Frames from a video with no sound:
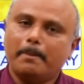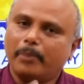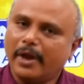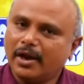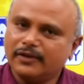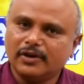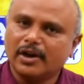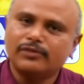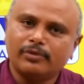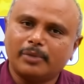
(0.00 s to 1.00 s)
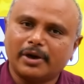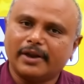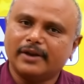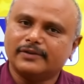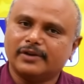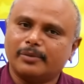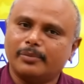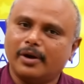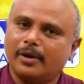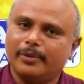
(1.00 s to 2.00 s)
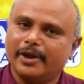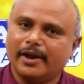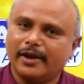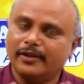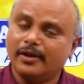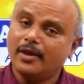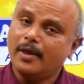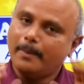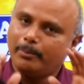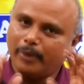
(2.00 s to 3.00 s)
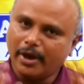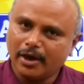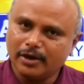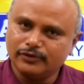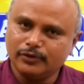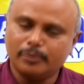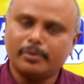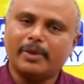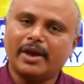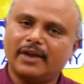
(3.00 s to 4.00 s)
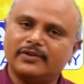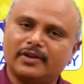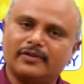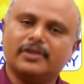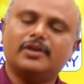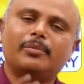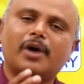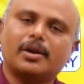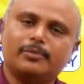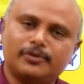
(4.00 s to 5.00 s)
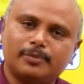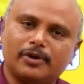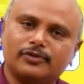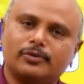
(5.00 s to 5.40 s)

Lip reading: Biology is not a good thing, sir. Biology, now, biology is a mark missed students.